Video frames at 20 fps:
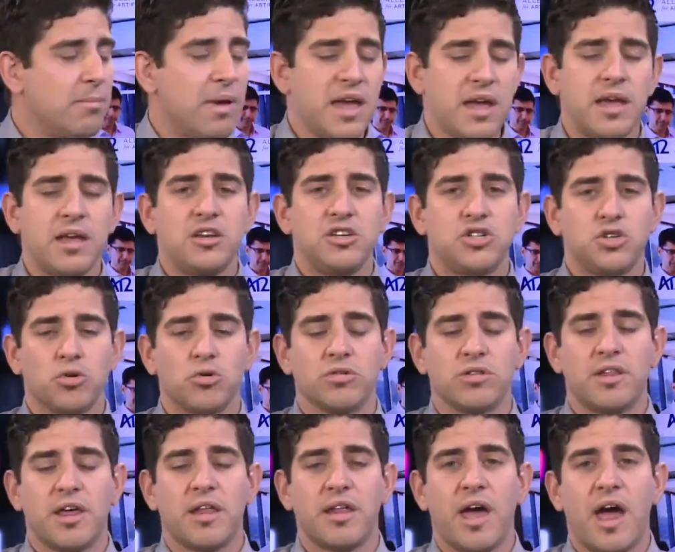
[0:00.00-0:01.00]
Make sure
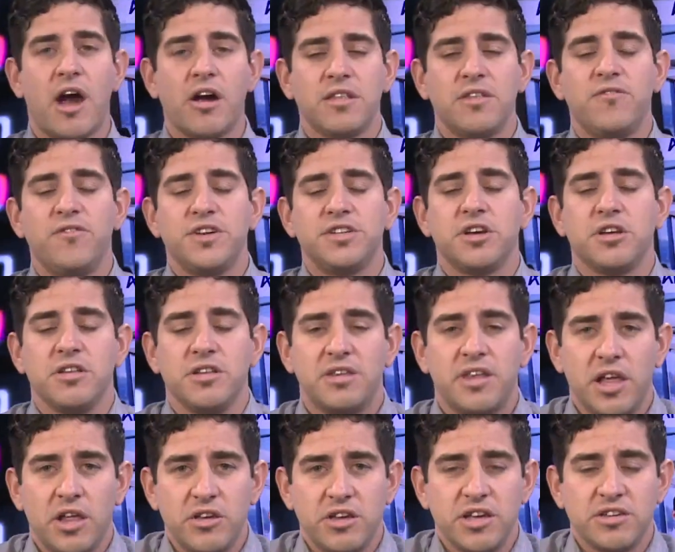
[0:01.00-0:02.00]
that artificial
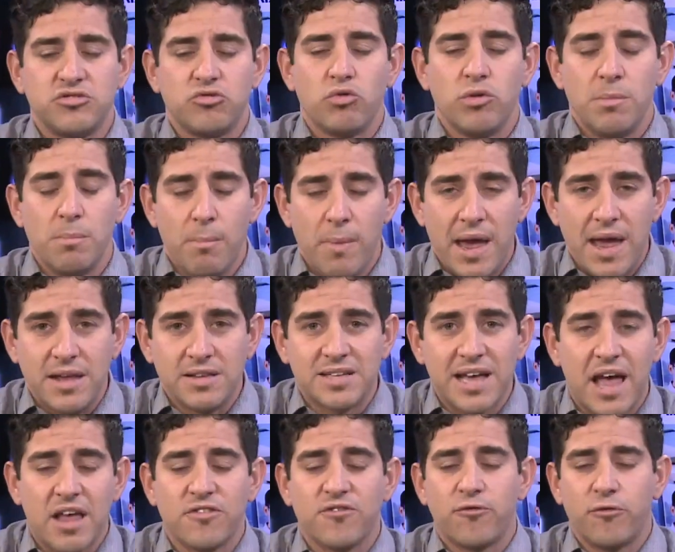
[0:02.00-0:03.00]
intelligence remains
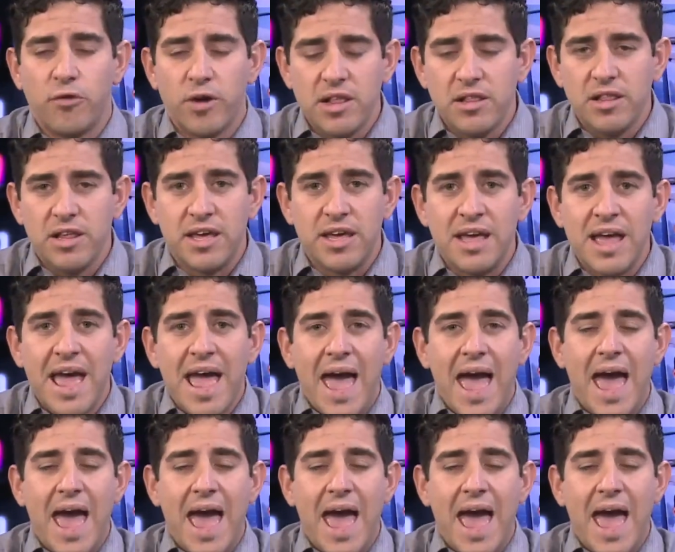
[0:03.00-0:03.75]
as friendly